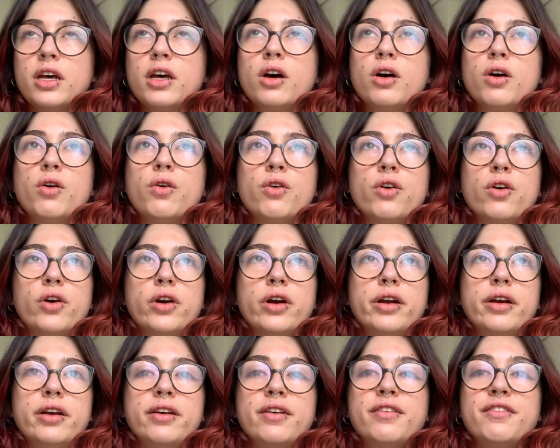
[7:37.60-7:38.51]

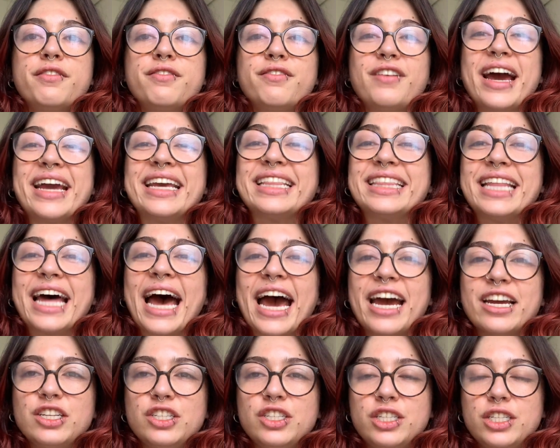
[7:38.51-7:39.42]
Or
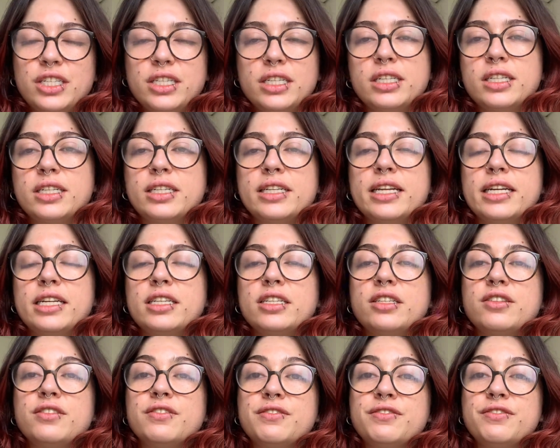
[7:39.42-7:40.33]
vaidade, that
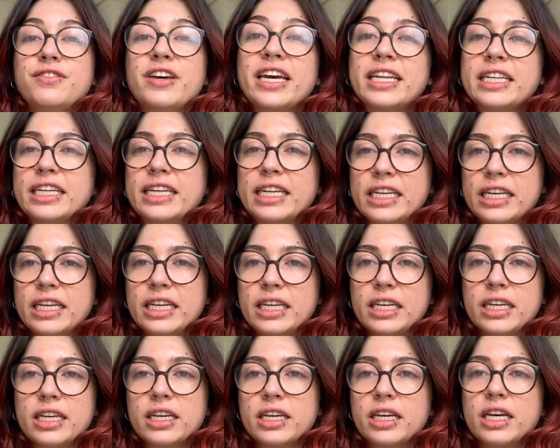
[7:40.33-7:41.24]
is
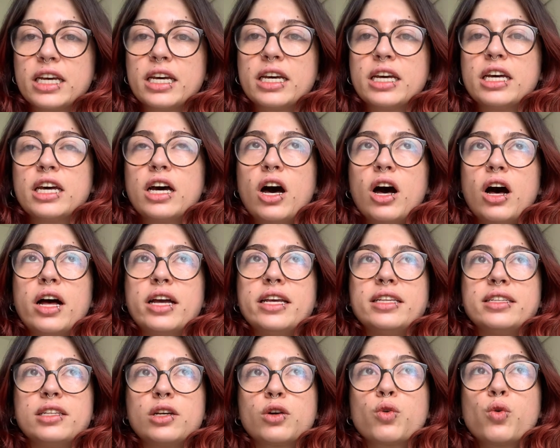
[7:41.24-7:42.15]
vanity.
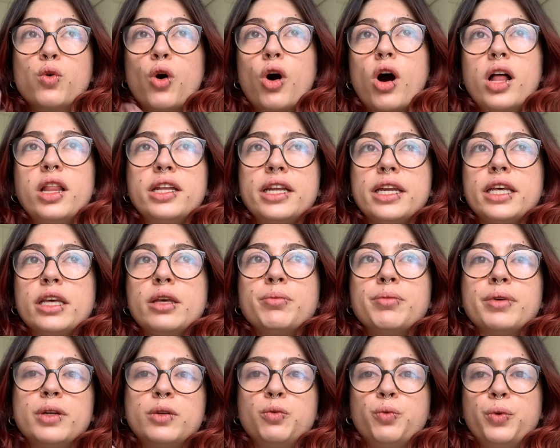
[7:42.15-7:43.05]
Is a quality,
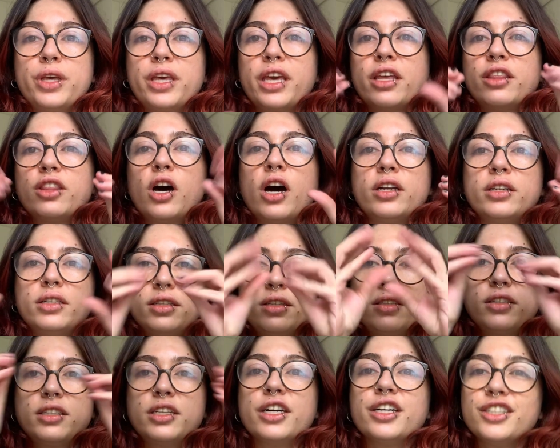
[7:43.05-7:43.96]
but we cannot
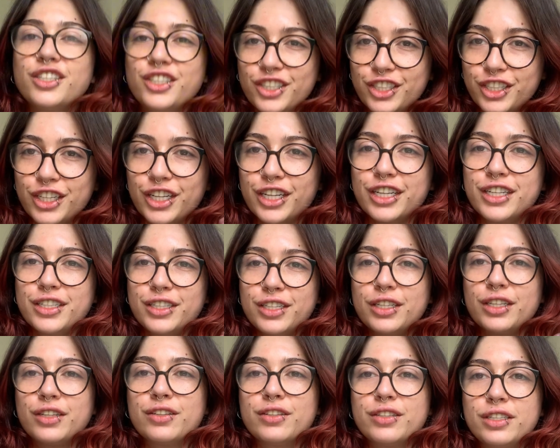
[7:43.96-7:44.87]
touch it,
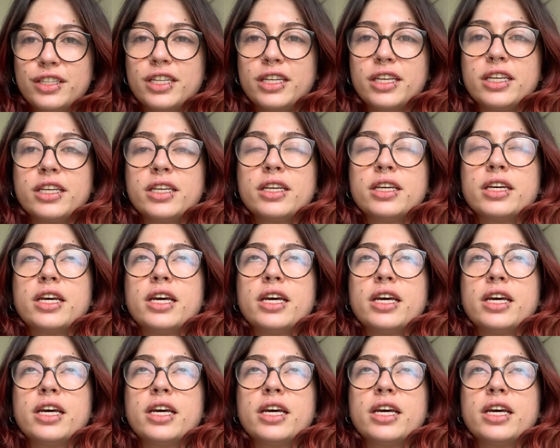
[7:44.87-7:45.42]
you see?